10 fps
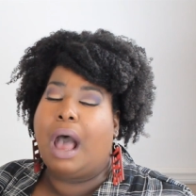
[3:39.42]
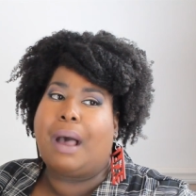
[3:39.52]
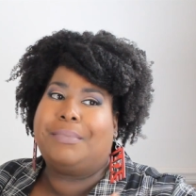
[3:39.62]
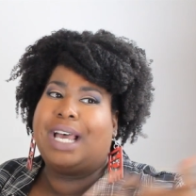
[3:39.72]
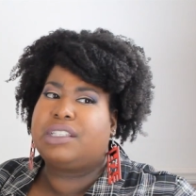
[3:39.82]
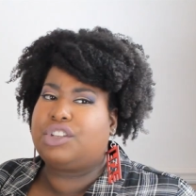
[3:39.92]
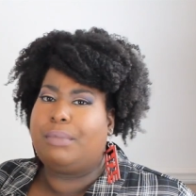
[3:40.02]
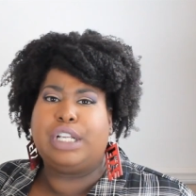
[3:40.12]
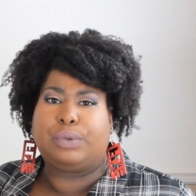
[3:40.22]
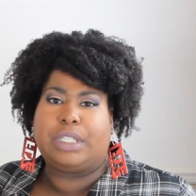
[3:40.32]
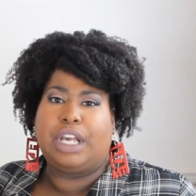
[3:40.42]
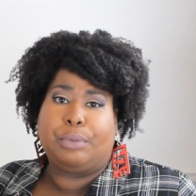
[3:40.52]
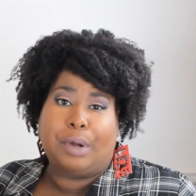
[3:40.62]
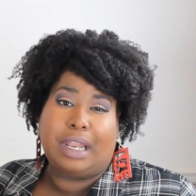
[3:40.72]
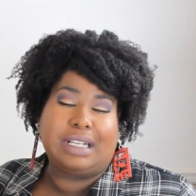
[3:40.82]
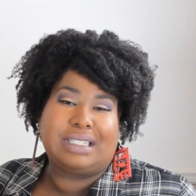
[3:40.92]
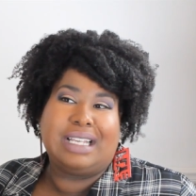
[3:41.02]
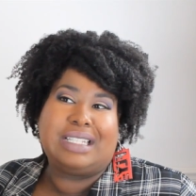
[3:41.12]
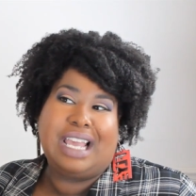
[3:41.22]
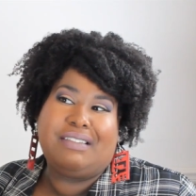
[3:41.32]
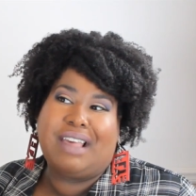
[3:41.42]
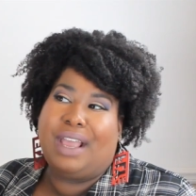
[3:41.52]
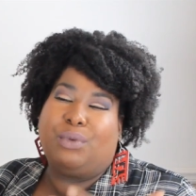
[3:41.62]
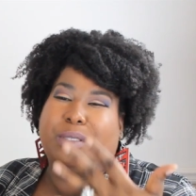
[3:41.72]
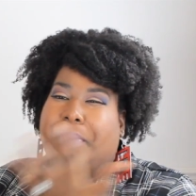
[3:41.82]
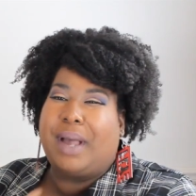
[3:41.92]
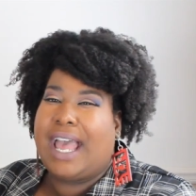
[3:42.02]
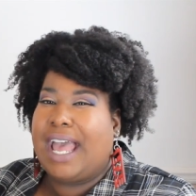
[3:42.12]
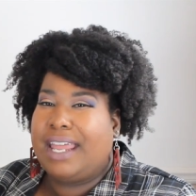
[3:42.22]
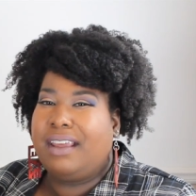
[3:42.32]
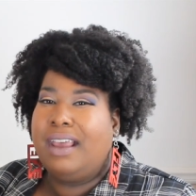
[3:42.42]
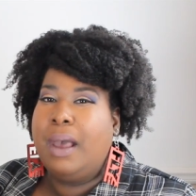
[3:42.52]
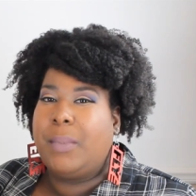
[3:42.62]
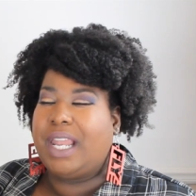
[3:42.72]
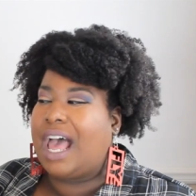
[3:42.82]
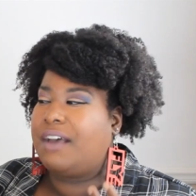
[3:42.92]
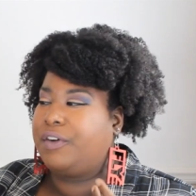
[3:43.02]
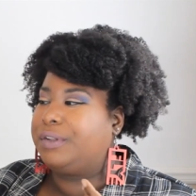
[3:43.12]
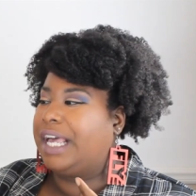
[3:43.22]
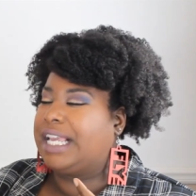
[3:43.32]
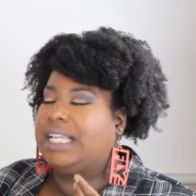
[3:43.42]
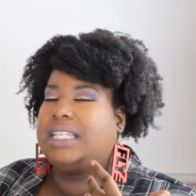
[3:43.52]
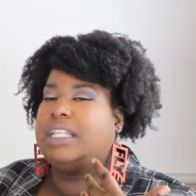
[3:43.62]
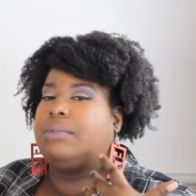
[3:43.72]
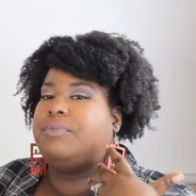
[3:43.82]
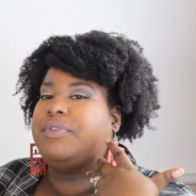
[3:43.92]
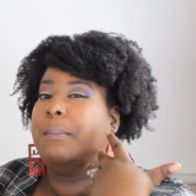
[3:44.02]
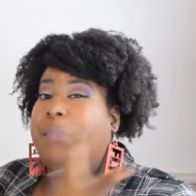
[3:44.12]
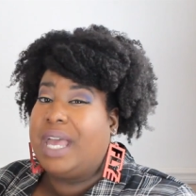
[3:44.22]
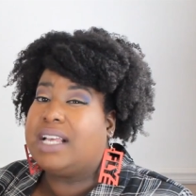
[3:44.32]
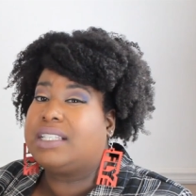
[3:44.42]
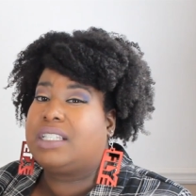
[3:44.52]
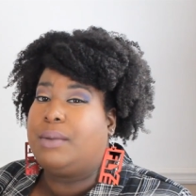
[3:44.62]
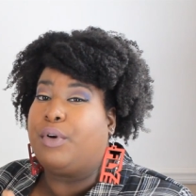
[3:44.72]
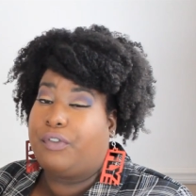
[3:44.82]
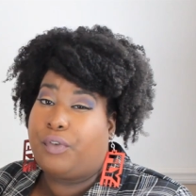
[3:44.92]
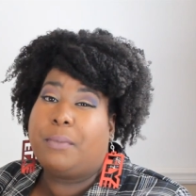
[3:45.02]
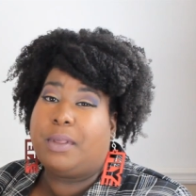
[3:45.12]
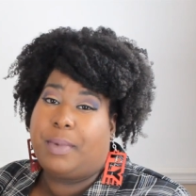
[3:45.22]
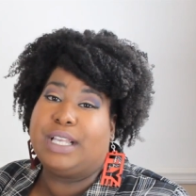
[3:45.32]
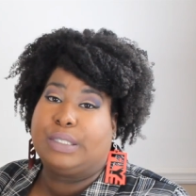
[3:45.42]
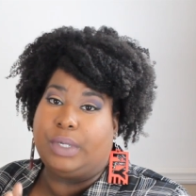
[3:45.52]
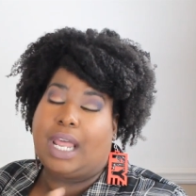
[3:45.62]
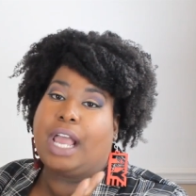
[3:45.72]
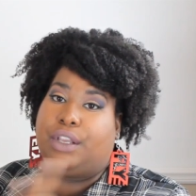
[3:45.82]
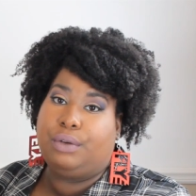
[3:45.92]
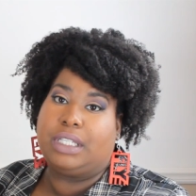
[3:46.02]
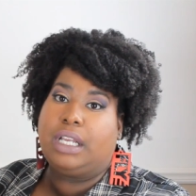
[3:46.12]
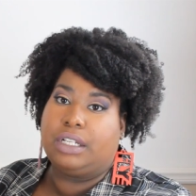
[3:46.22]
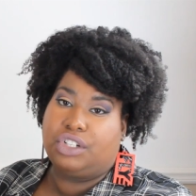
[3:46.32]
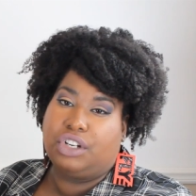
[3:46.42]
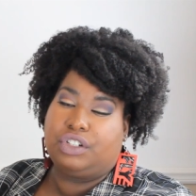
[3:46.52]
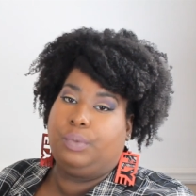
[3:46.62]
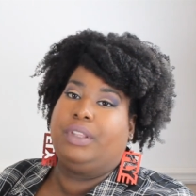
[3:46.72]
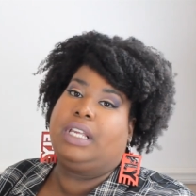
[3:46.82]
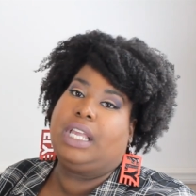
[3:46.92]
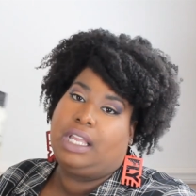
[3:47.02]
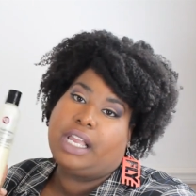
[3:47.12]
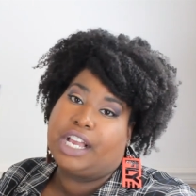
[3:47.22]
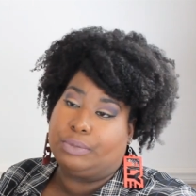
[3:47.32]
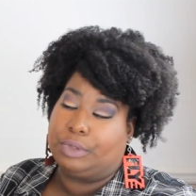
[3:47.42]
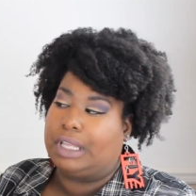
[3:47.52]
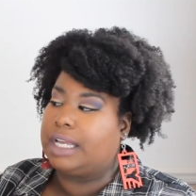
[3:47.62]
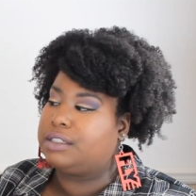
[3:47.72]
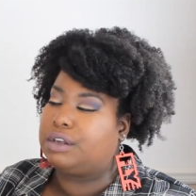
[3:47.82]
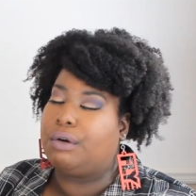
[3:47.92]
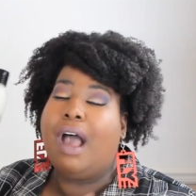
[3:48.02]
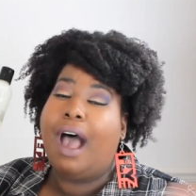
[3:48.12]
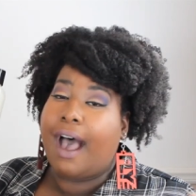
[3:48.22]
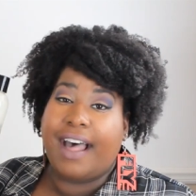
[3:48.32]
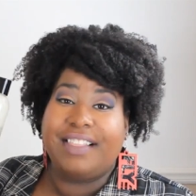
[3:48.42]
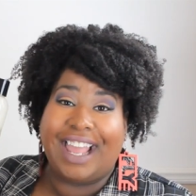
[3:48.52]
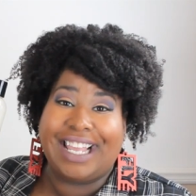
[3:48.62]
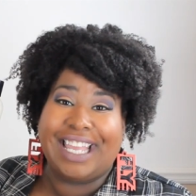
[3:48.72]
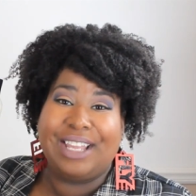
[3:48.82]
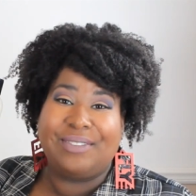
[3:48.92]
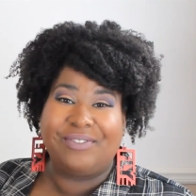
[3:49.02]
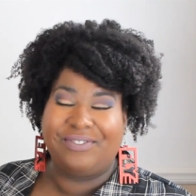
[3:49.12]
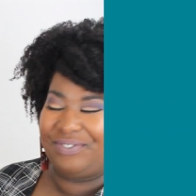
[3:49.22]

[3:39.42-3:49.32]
Um, not so much with other products. Not saying that it was bad, but I felt like it did the best. It performed the best when I used it in conjunction with the Kinky Kashmere line. So I like it.